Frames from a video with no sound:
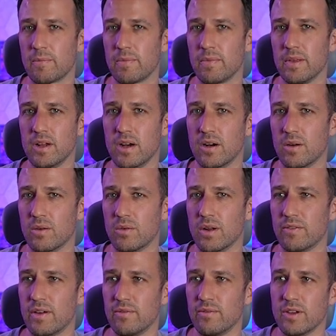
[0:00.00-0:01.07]
what
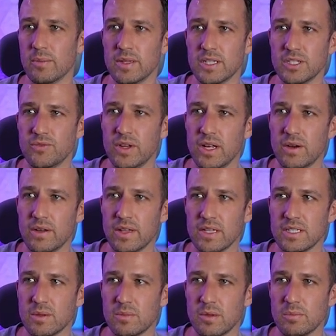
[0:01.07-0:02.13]
if I'm filming this video and then
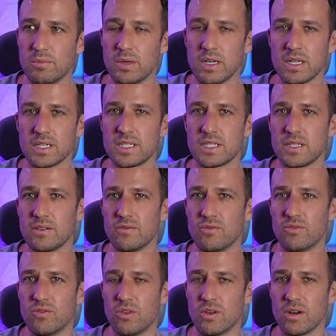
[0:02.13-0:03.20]
someone books
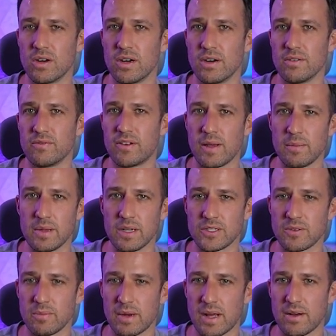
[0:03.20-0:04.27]
for 5 minutes
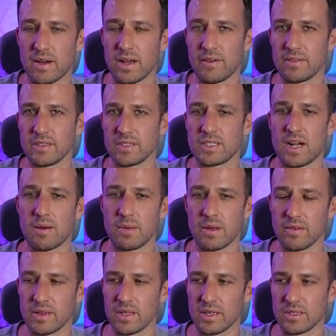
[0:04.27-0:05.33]
from now? I have to stop
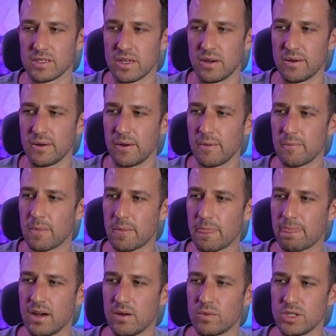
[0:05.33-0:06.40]
everything. So
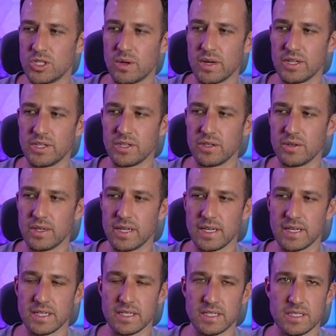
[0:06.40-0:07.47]
what you want to do
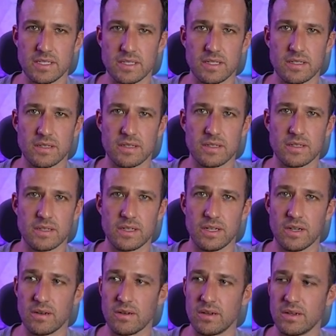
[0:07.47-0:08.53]
is,
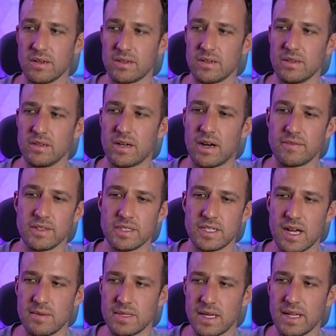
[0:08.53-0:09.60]

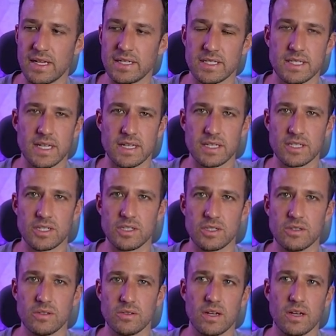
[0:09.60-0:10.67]
oftentimes I like to set this
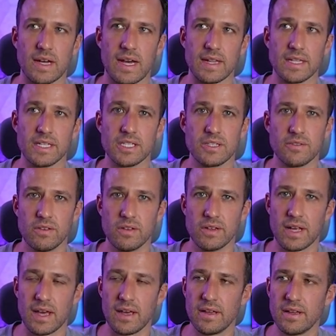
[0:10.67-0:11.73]
to at least a full
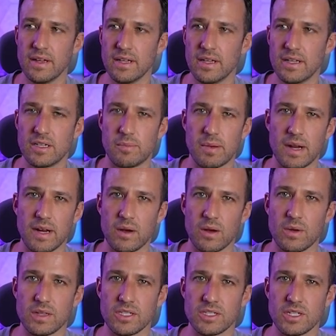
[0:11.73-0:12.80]
day, depending on
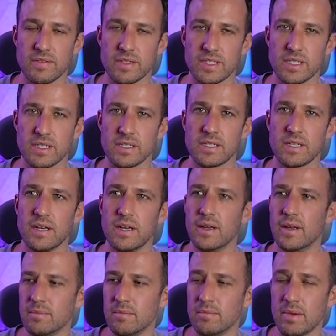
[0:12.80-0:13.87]
what the service is.
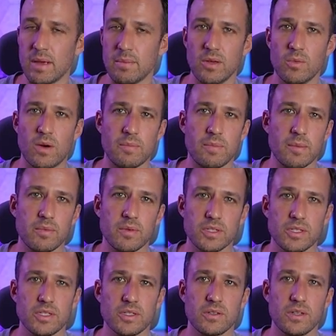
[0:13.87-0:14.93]
Maybe you want people
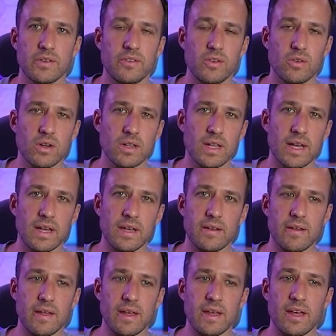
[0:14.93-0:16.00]
to, if you're like
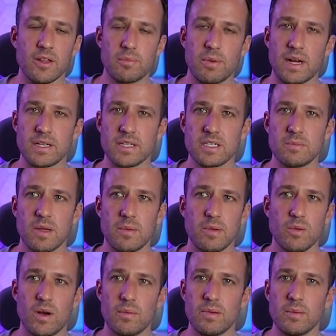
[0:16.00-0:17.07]
a health practice, maybe
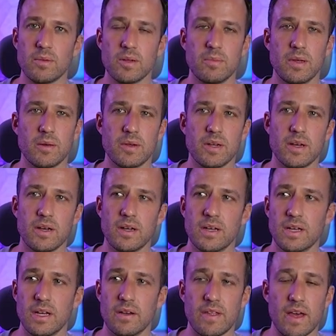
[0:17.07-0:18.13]
you want people to be able to,
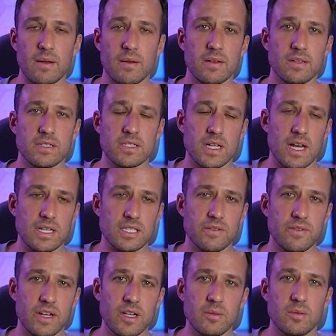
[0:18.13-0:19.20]
if that slot's
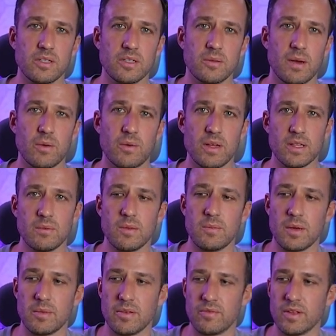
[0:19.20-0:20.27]
available, you might want them to be
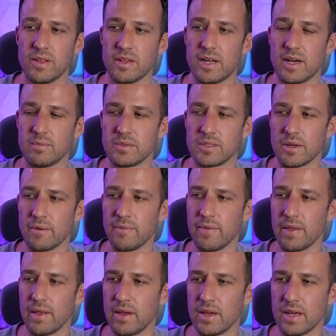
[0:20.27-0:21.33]
able to fill it up. So
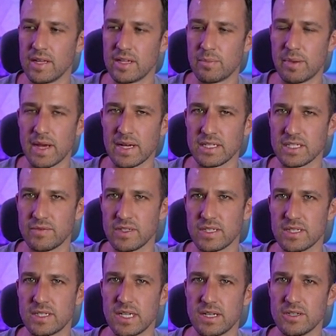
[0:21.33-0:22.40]
it depends. If it's
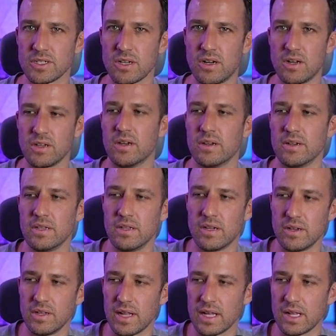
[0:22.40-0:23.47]
a sales call, you
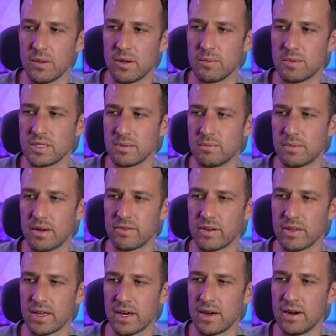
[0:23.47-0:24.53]
likely want to put some buffer
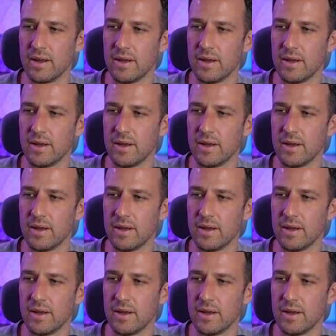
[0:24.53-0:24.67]
in there.